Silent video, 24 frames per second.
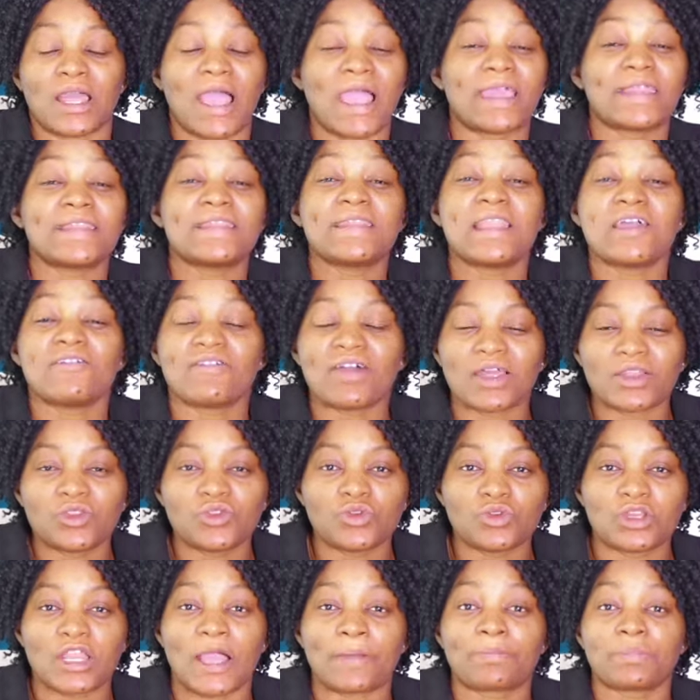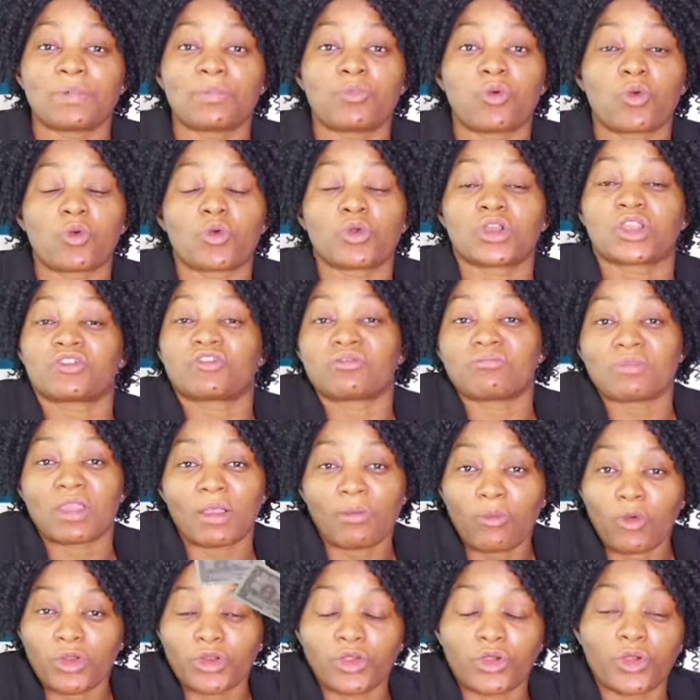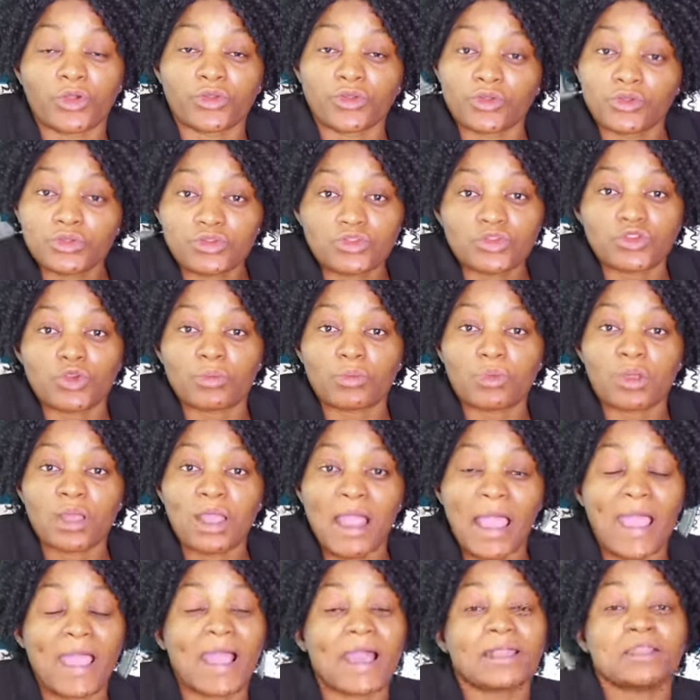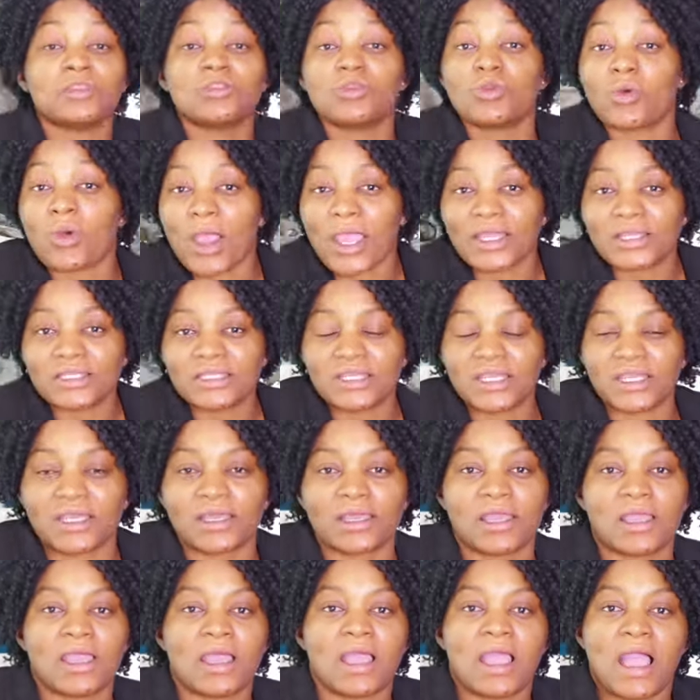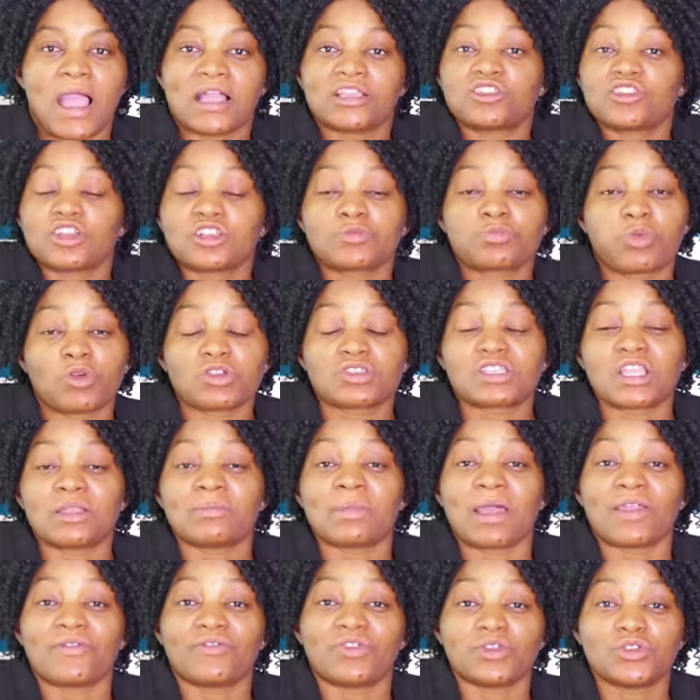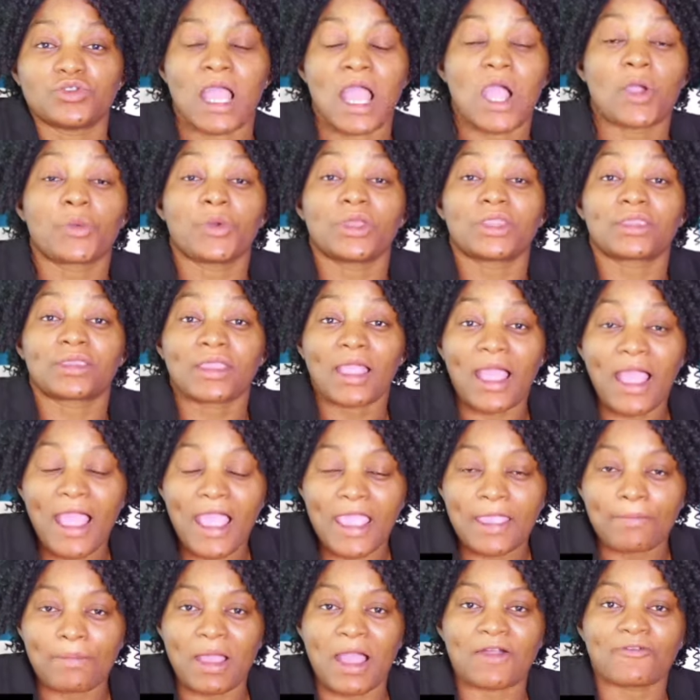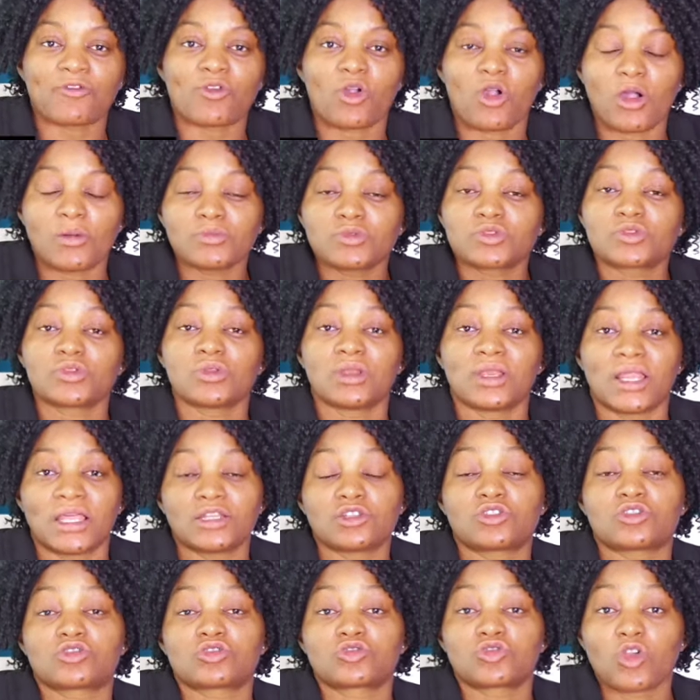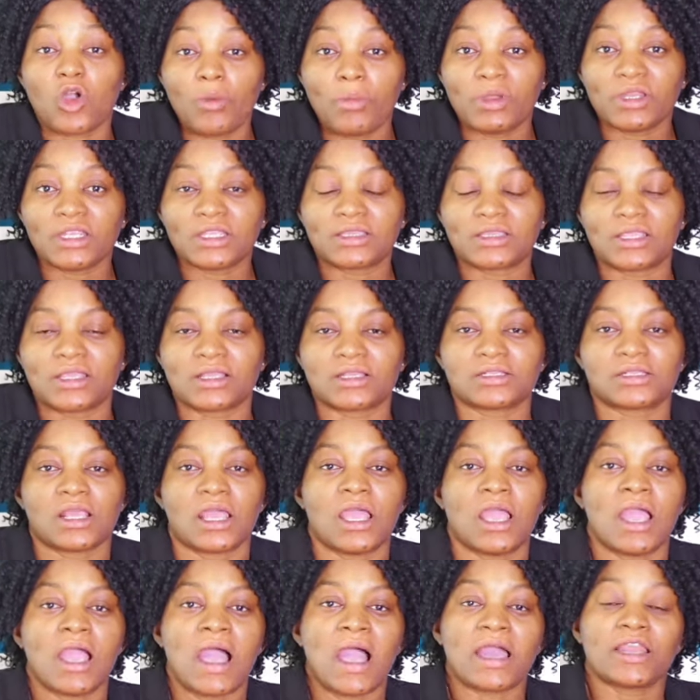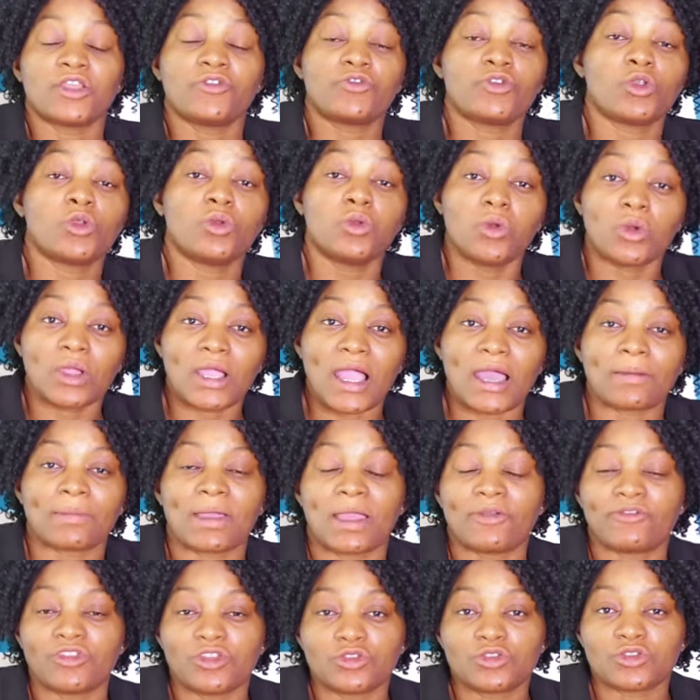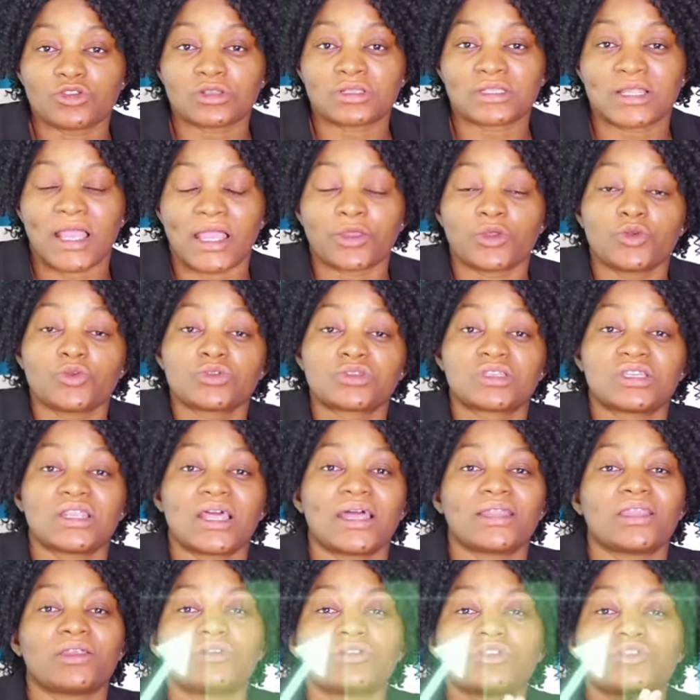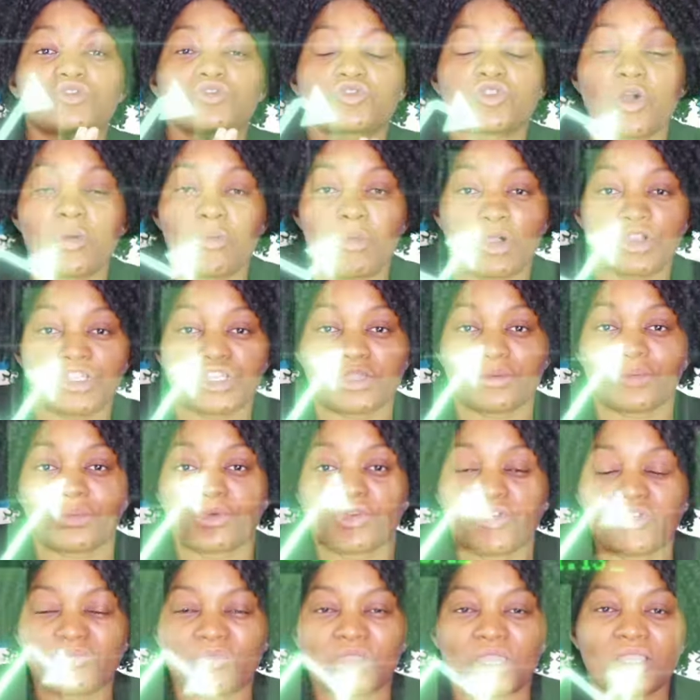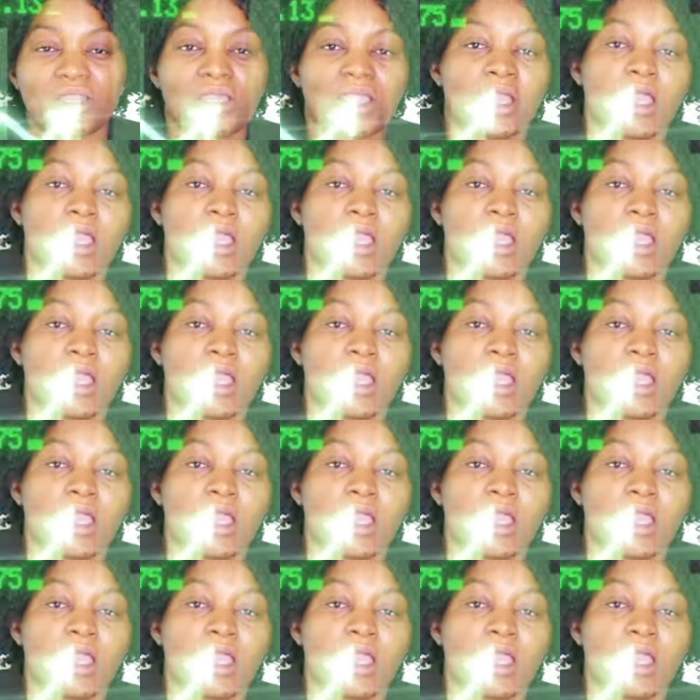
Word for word: I never knew that people could even make money on YouTube. I had no idea. I just posted my video, and with time, I've come to learn so many things. And if you look at my videos now, you'll see that there is so much improvement,